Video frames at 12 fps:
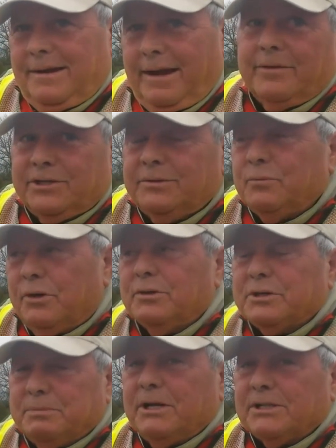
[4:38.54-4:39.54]
Yeah, there's some real
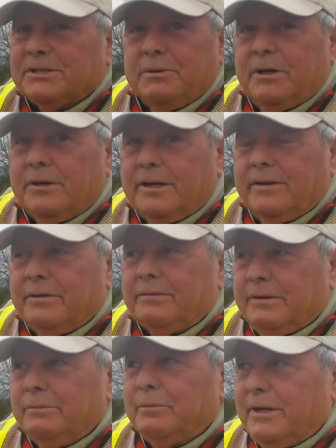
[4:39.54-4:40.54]
responsibility.
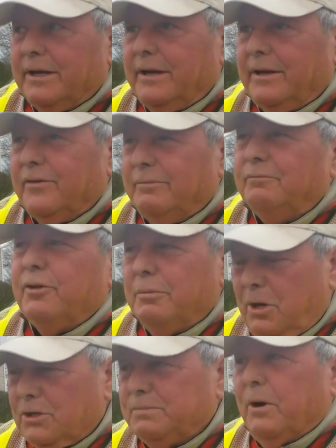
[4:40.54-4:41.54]
There really is. And for the
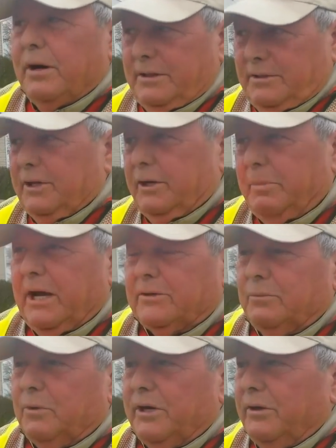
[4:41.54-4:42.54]
most part, to go back
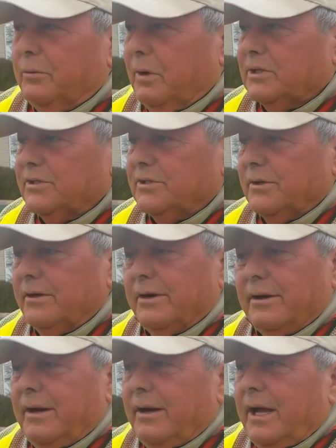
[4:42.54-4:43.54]
to one of your questions
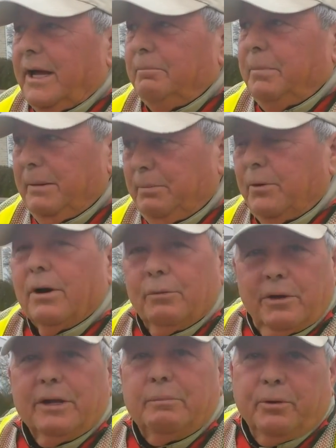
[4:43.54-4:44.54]
earlier, people are
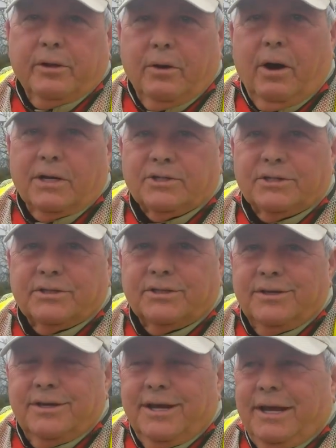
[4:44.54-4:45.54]
really pretty cautious.
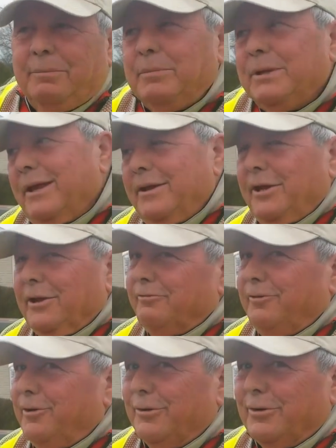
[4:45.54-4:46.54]
But then again,
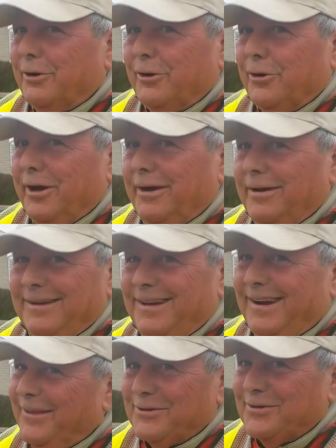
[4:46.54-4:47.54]
they're in a hurry.
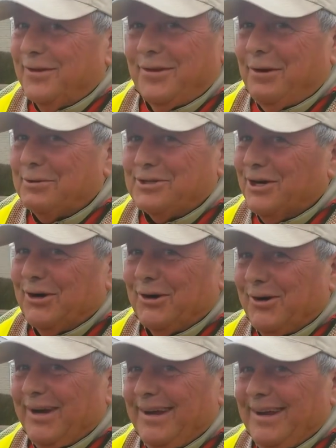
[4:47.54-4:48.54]
You know, they're always in a hurry.